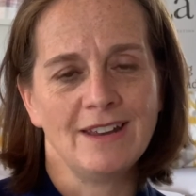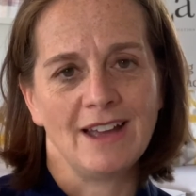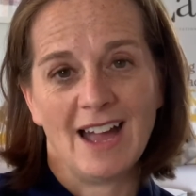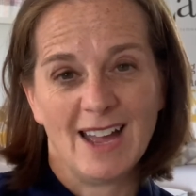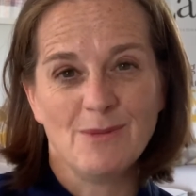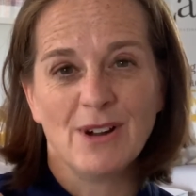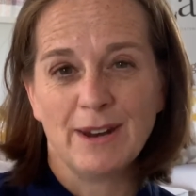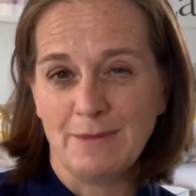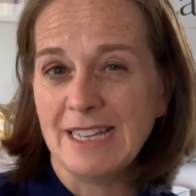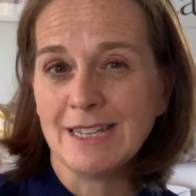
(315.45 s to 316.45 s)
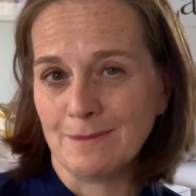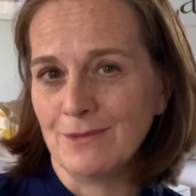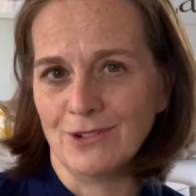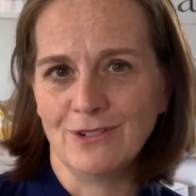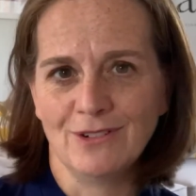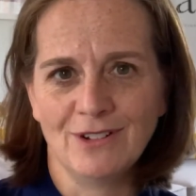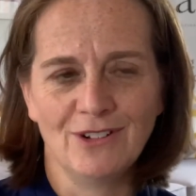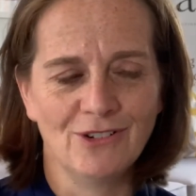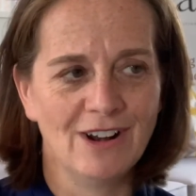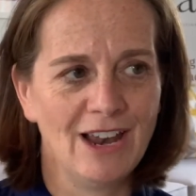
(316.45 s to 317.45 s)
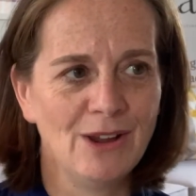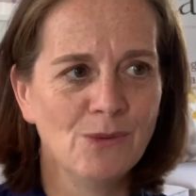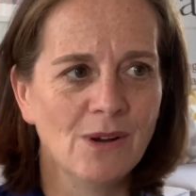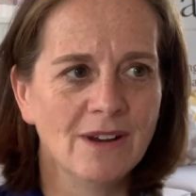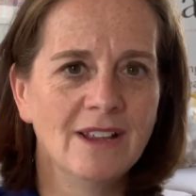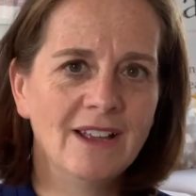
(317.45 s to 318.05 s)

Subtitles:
a high one, a medium, or a low one.